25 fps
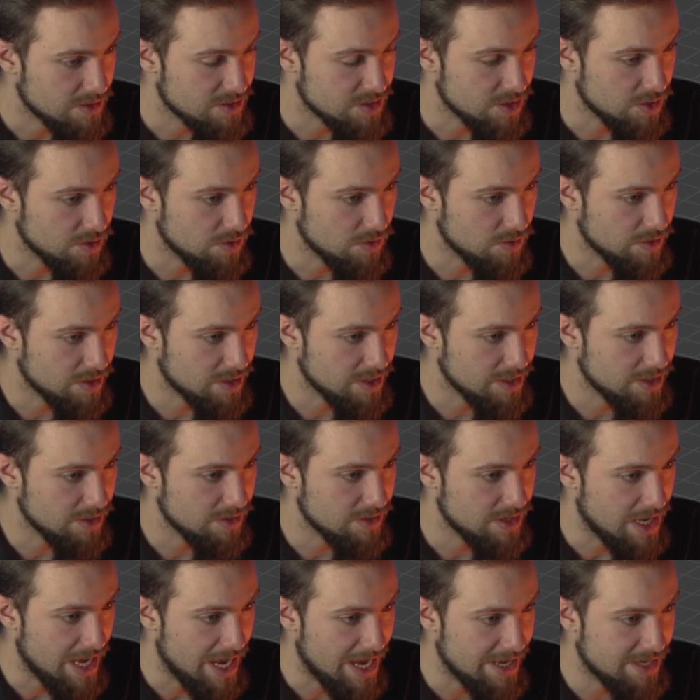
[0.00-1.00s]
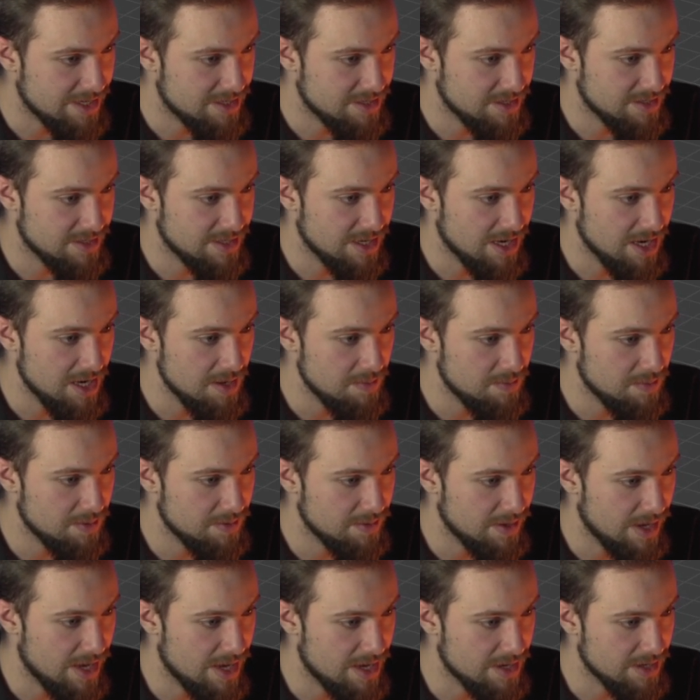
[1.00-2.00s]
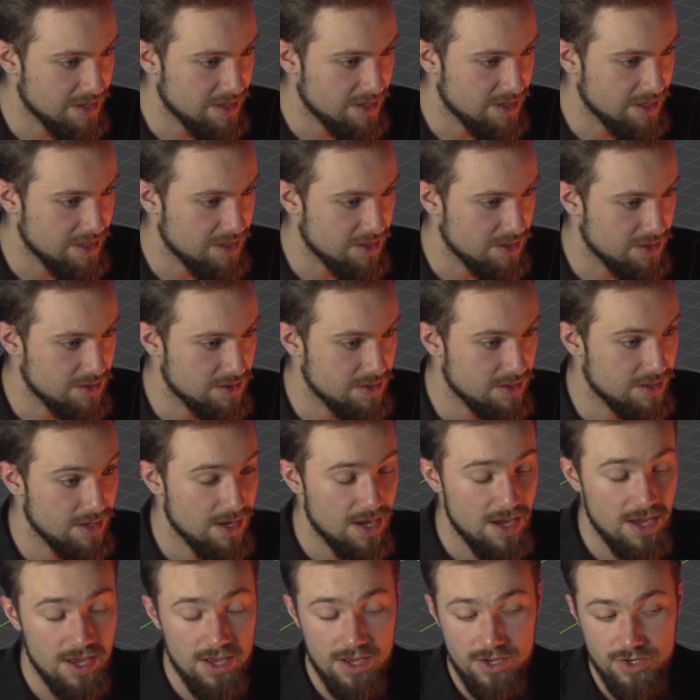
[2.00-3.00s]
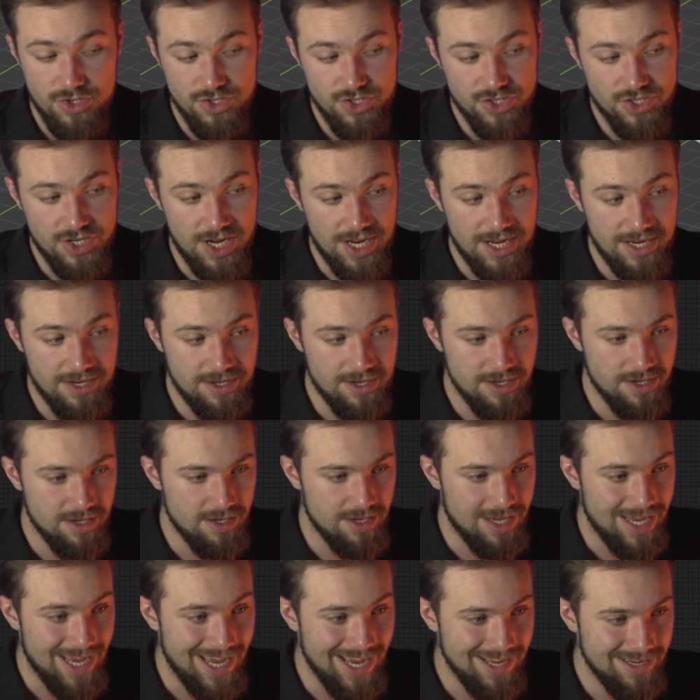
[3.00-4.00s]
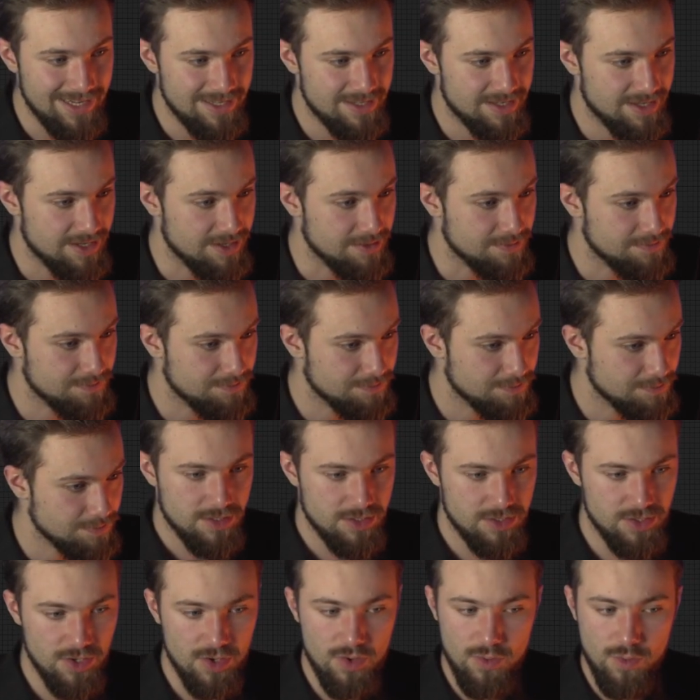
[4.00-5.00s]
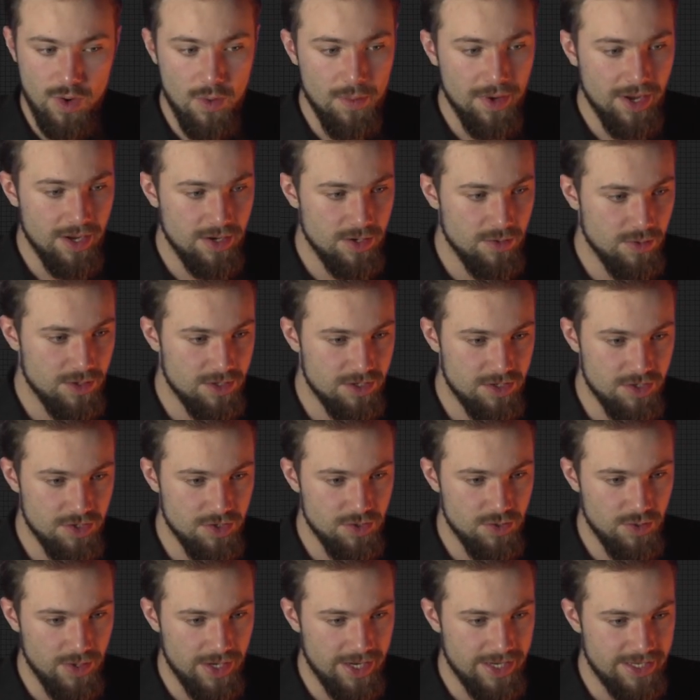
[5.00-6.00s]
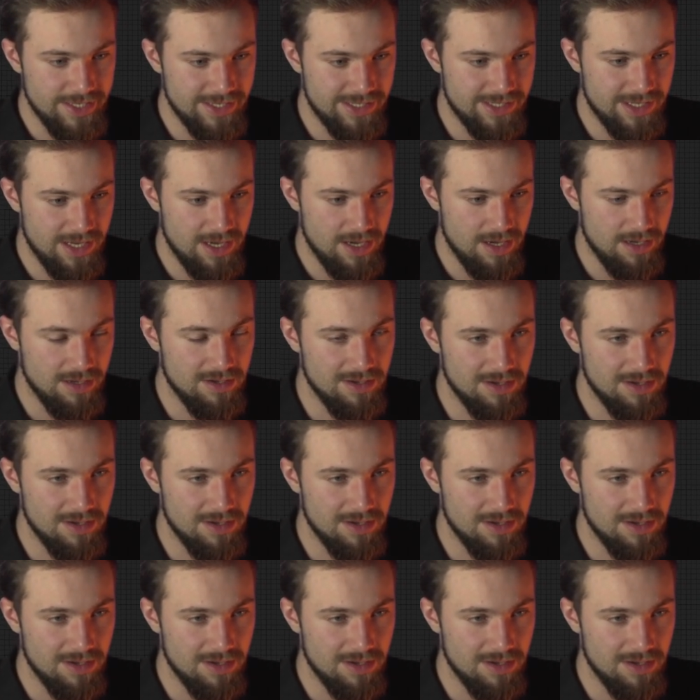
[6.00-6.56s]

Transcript: So click on editor type and click on shader editor. So what we're gonna want to do is